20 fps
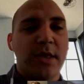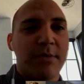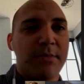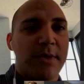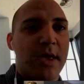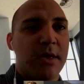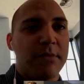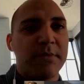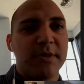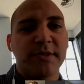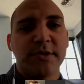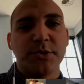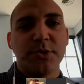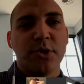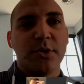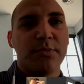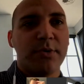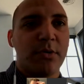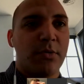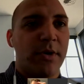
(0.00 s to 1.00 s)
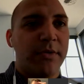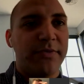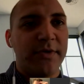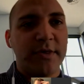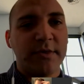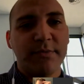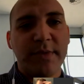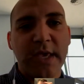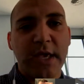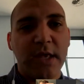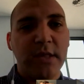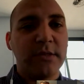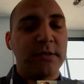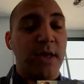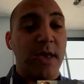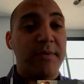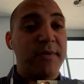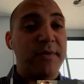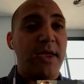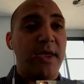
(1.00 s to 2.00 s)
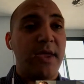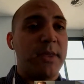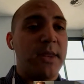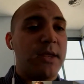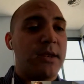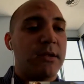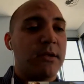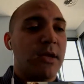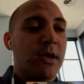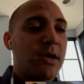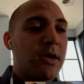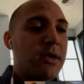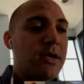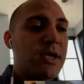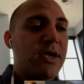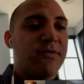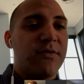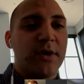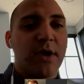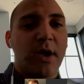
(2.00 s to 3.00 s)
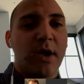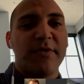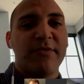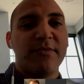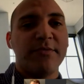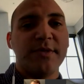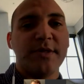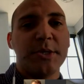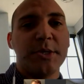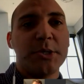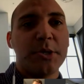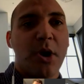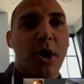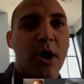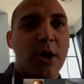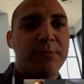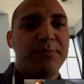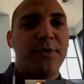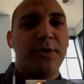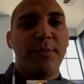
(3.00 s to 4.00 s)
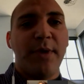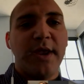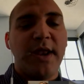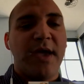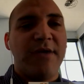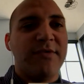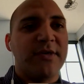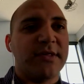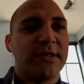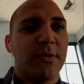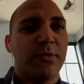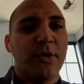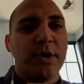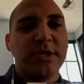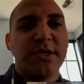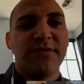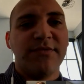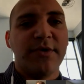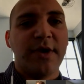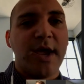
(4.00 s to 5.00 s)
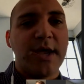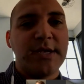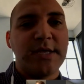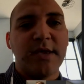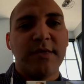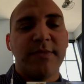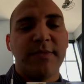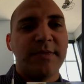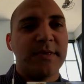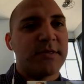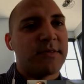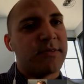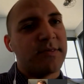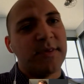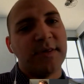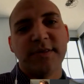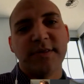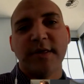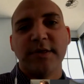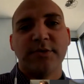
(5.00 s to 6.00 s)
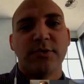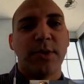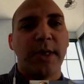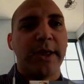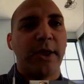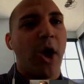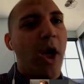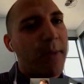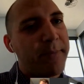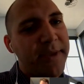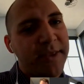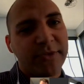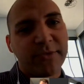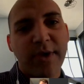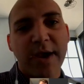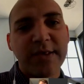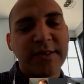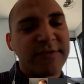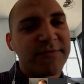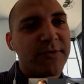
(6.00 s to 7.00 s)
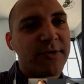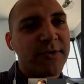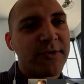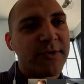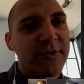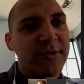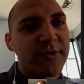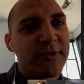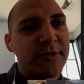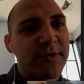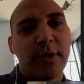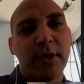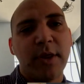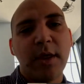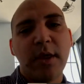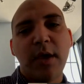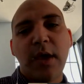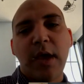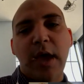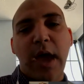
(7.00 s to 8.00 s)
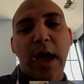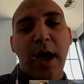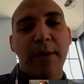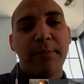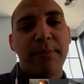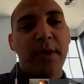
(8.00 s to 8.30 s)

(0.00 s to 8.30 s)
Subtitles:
They may misinterpret what this means. Even coming from C#, you might have a somewhat different idea that these things are like hopping threads, for example.